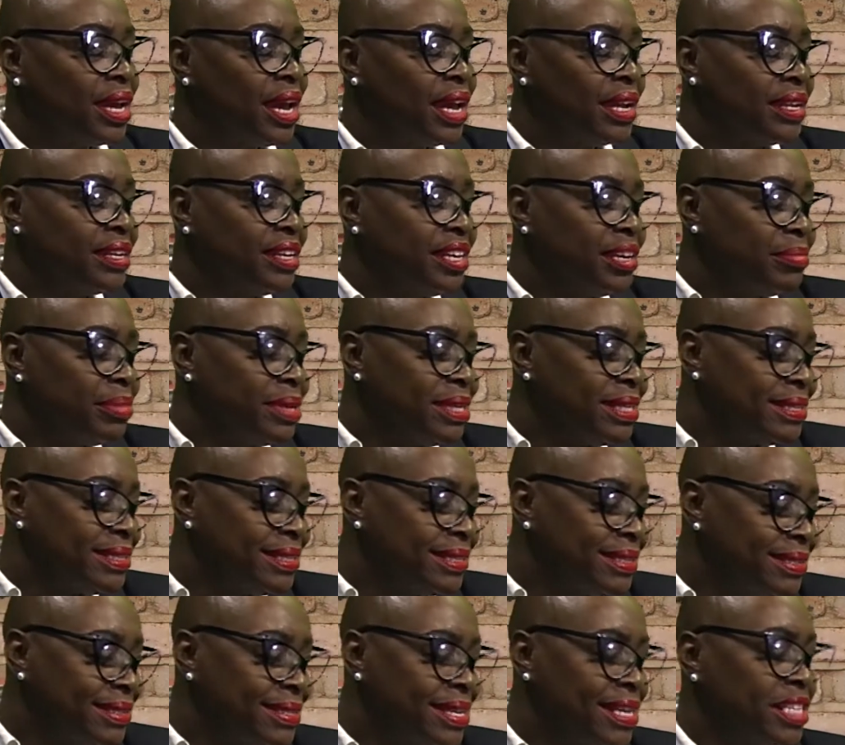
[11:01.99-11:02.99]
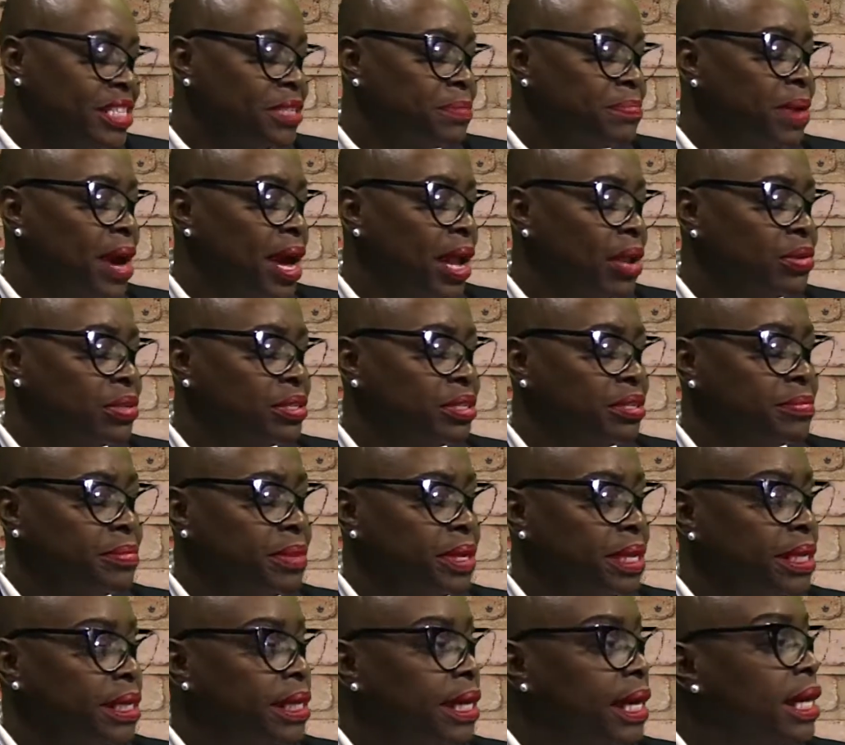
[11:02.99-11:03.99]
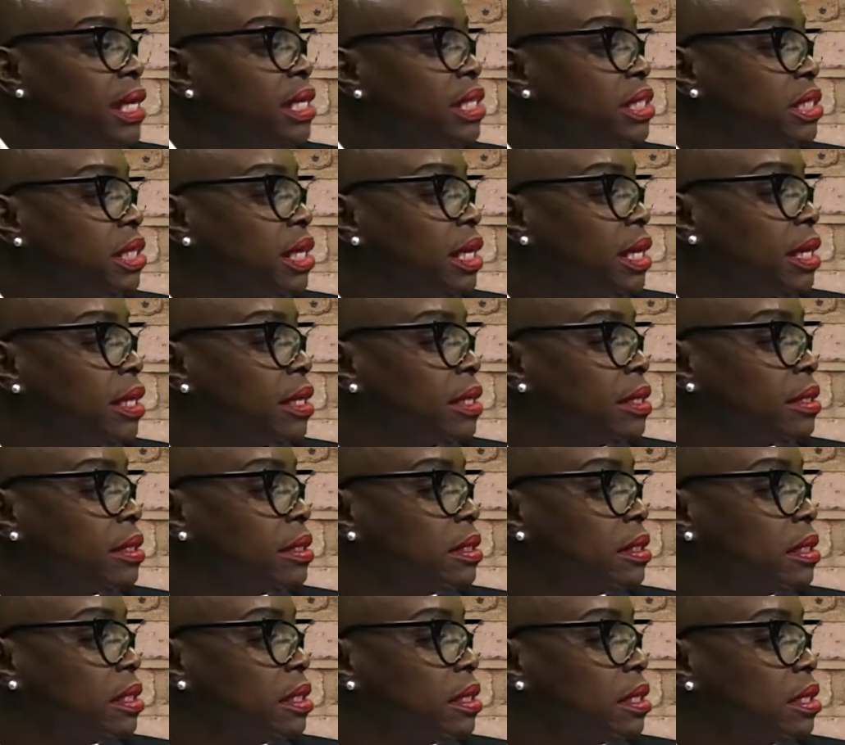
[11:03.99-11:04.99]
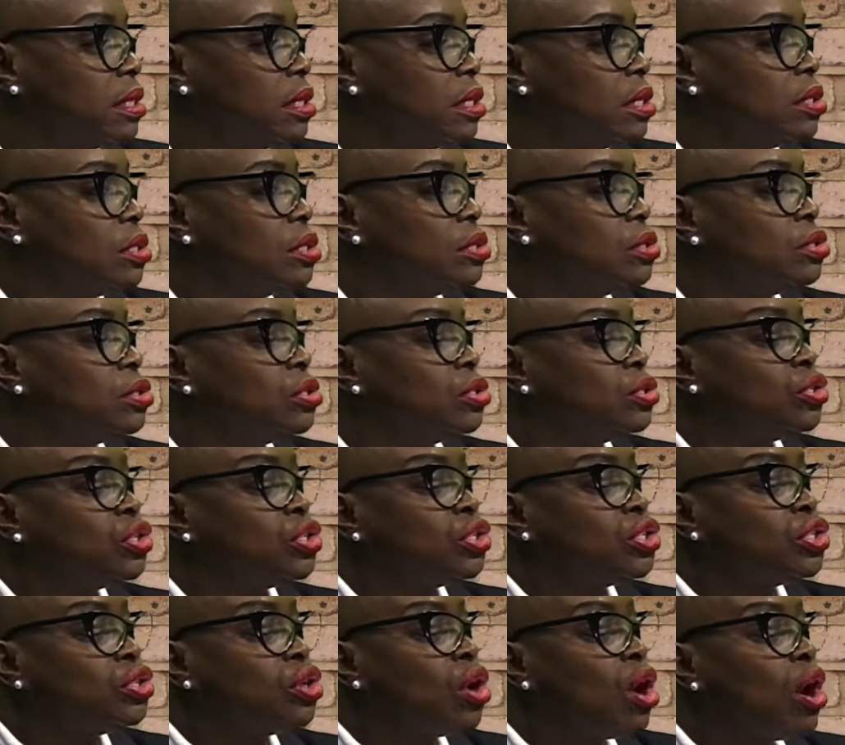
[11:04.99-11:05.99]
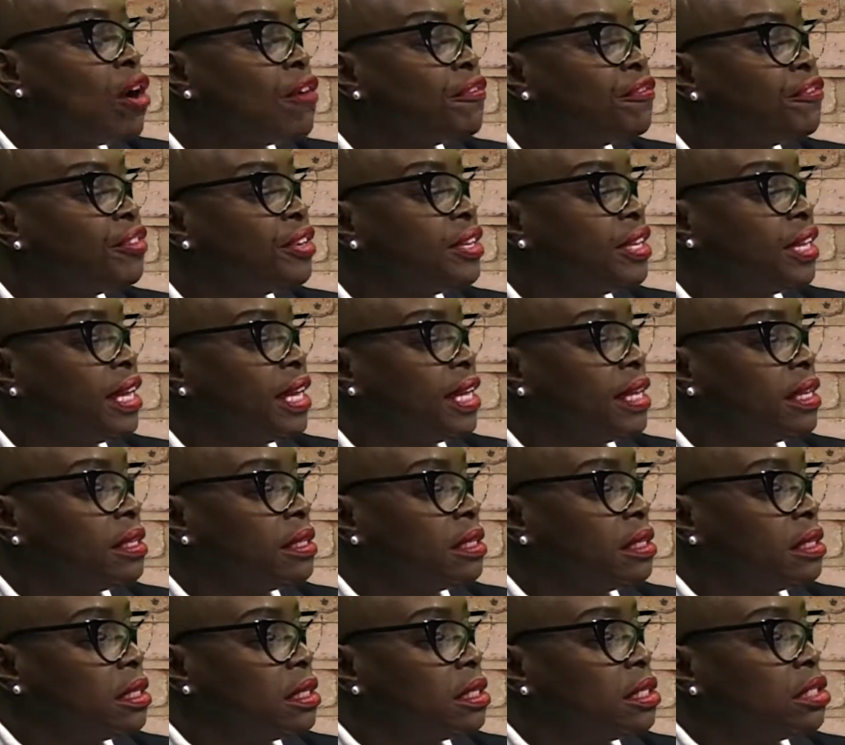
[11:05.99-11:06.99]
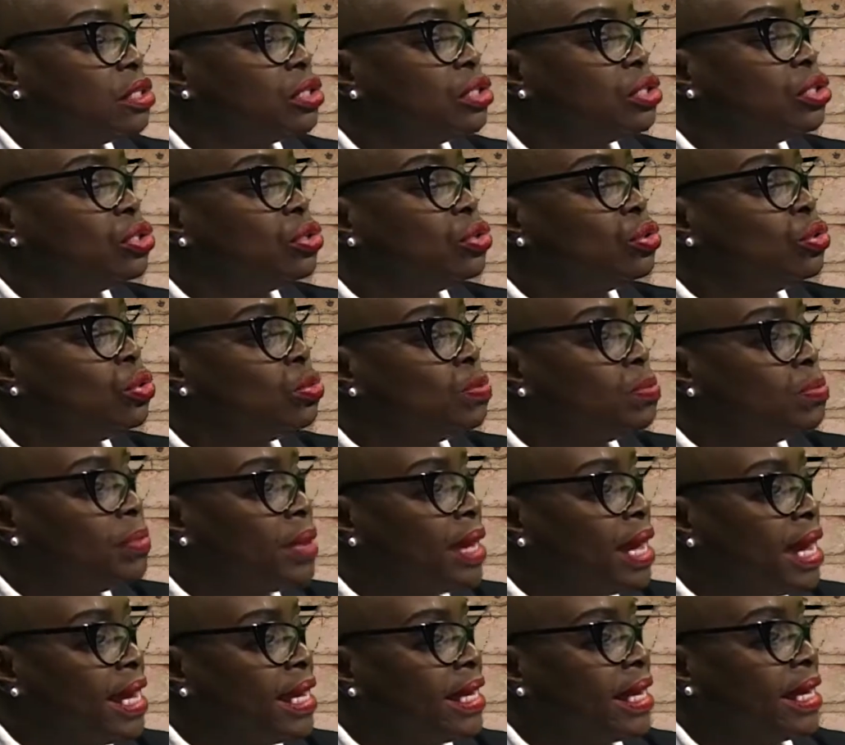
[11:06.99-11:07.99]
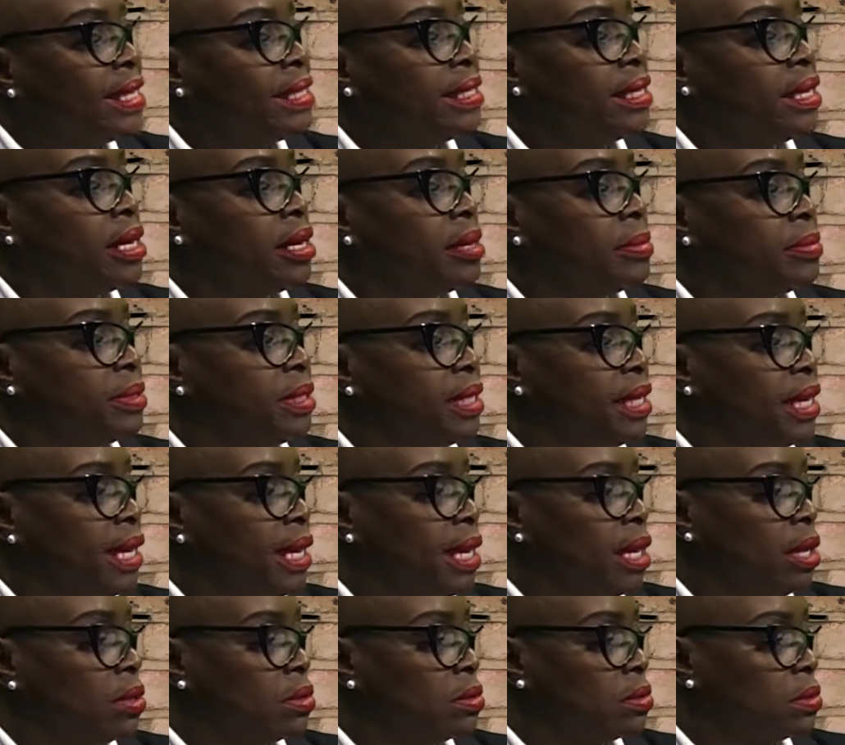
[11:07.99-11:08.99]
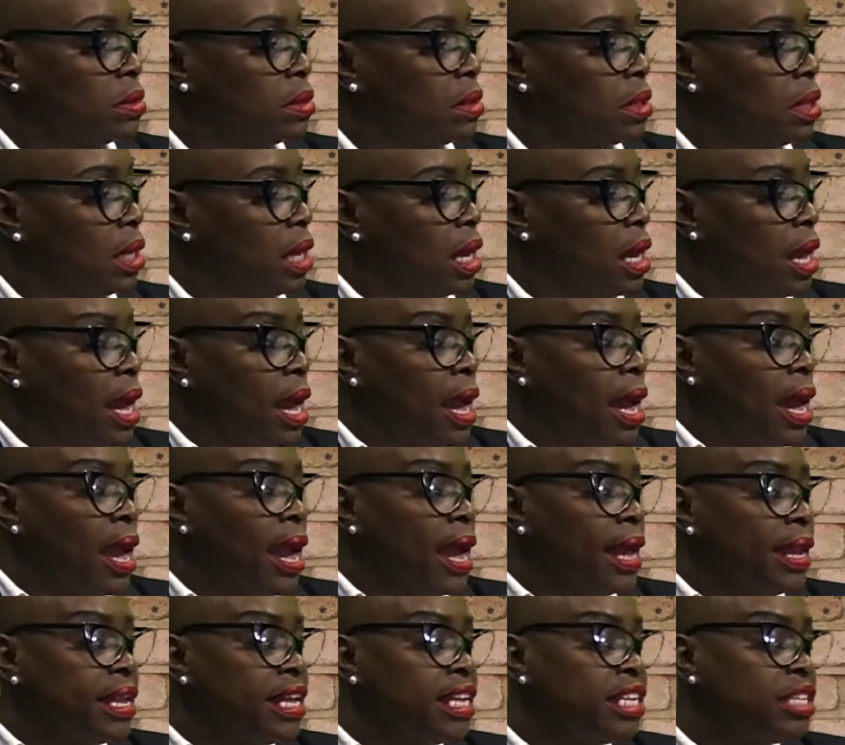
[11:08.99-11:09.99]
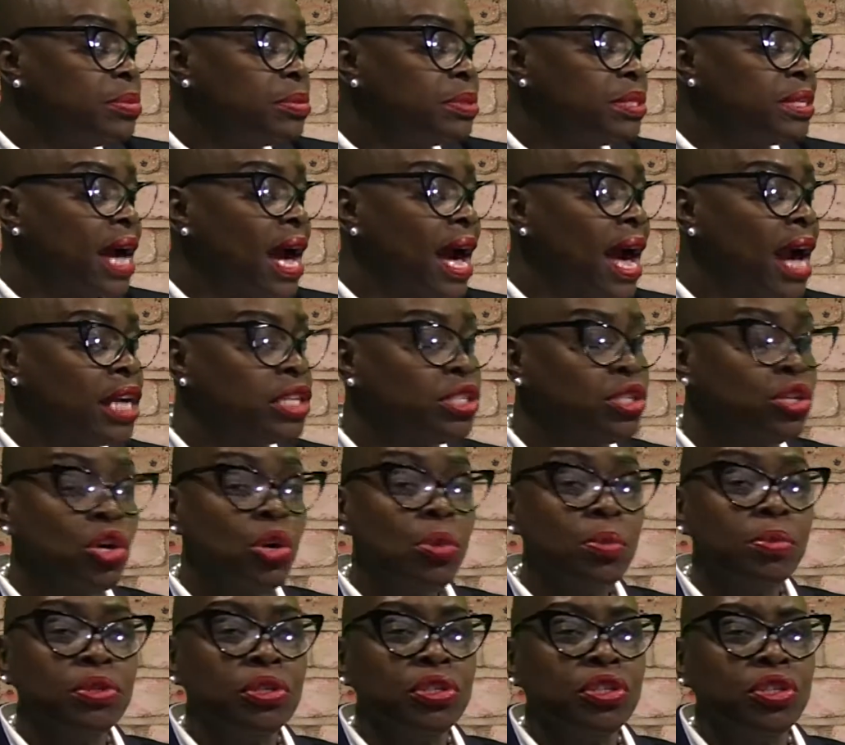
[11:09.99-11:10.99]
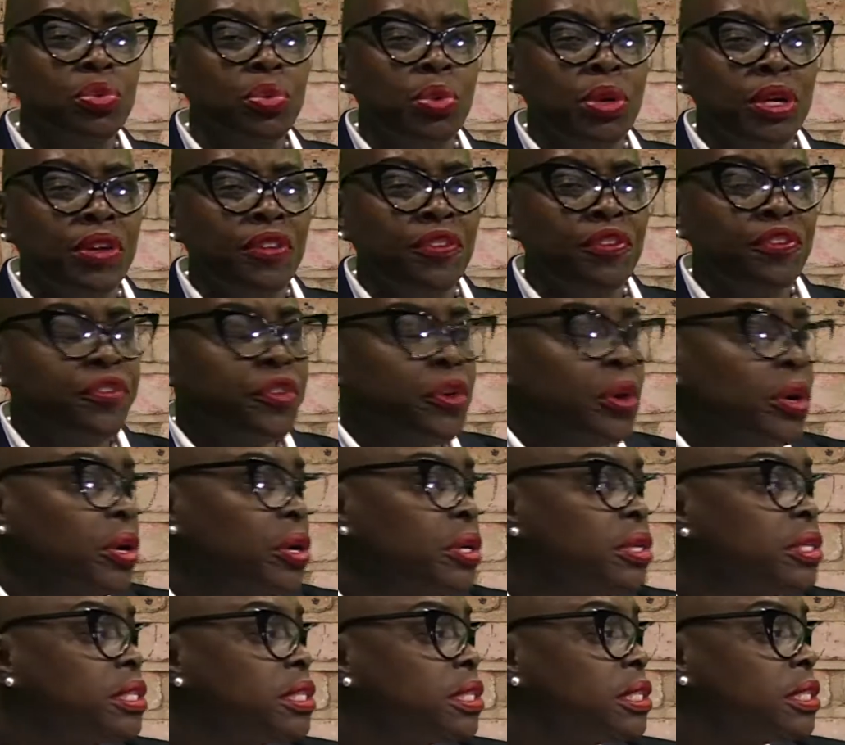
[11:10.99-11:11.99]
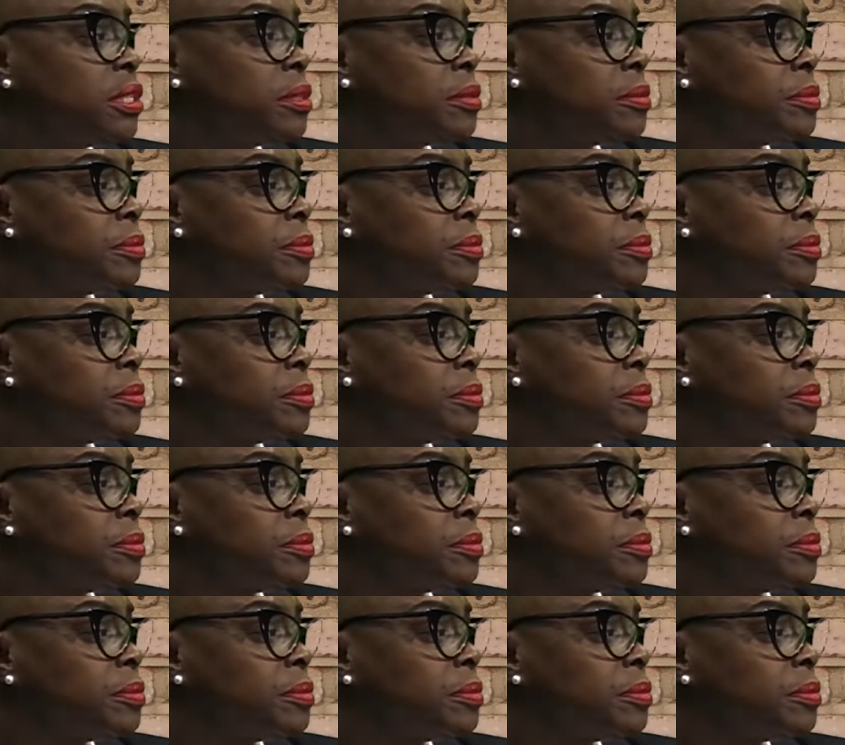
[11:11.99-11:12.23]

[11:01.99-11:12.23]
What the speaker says: had to give me 6 bottles of medication to soften it to make it come down. And this was October the 21st.